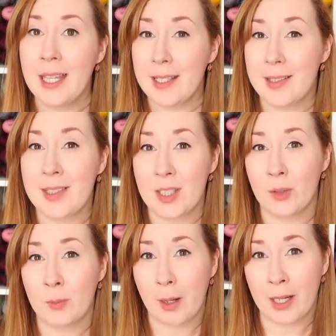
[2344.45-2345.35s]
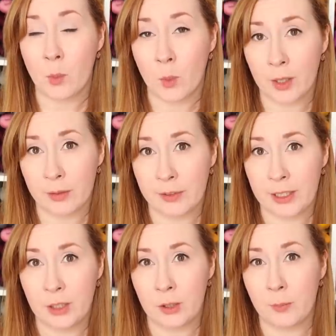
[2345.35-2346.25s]
that still might work for
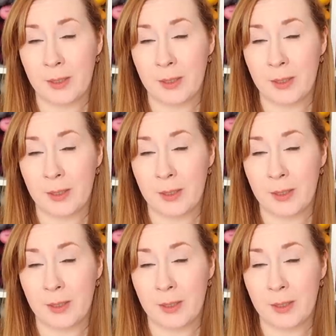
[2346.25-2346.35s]
you,